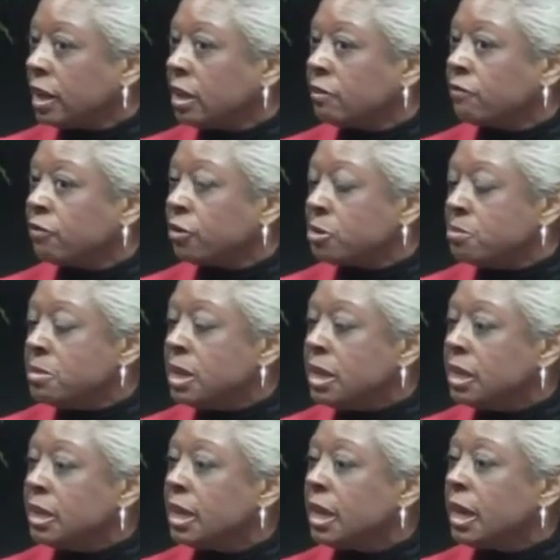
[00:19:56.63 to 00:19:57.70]
And for
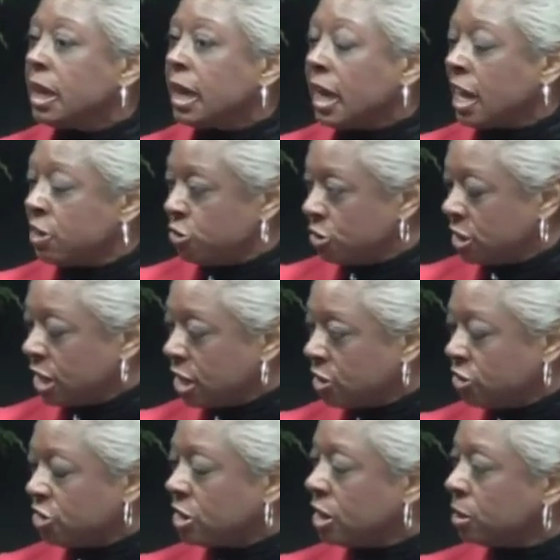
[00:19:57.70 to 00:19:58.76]
me,
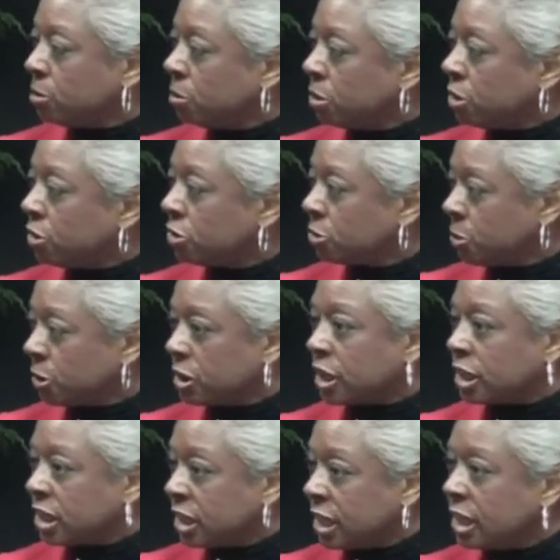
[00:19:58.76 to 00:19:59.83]
education and books were the
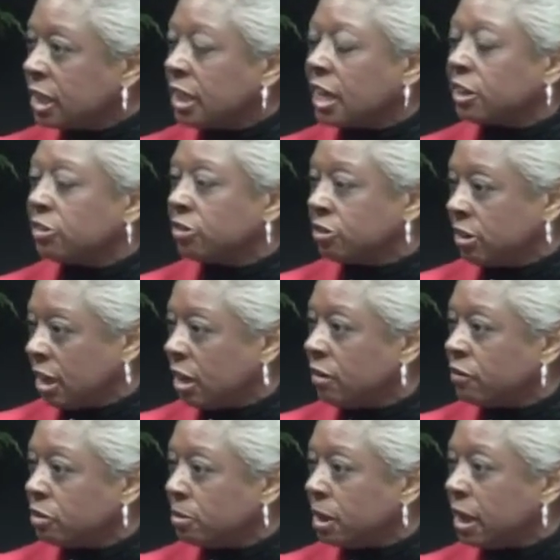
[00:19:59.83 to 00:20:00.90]
thing that
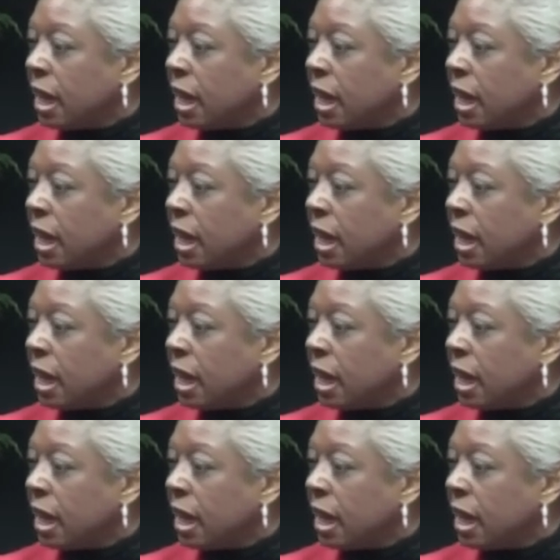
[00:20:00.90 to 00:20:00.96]
saved me.